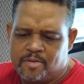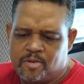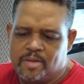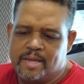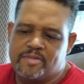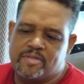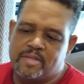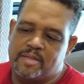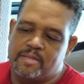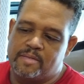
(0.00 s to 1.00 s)
to this, and
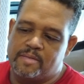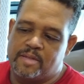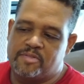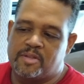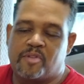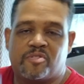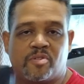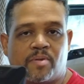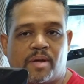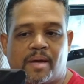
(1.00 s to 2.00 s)
then this is
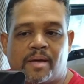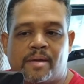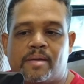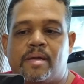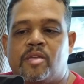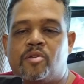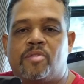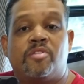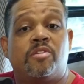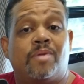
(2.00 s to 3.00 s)
also a
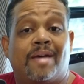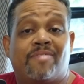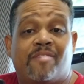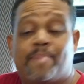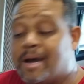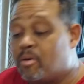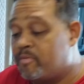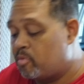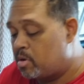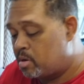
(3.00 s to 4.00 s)
unit that you would have to have
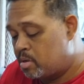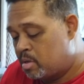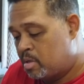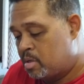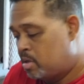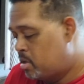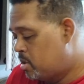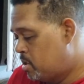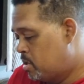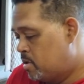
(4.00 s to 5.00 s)
power for.
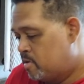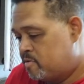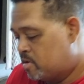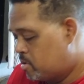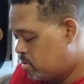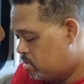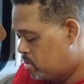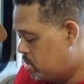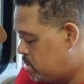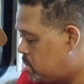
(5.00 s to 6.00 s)

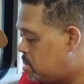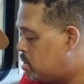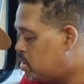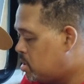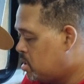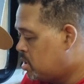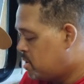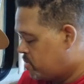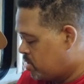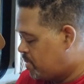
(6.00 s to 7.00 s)
So
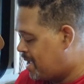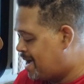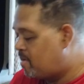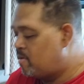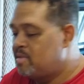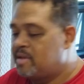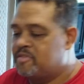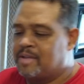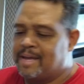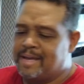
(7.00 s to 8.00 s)
for the power, it
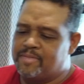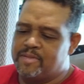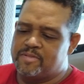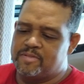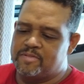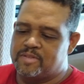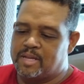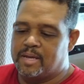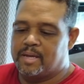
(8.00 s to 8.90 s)
looks like this is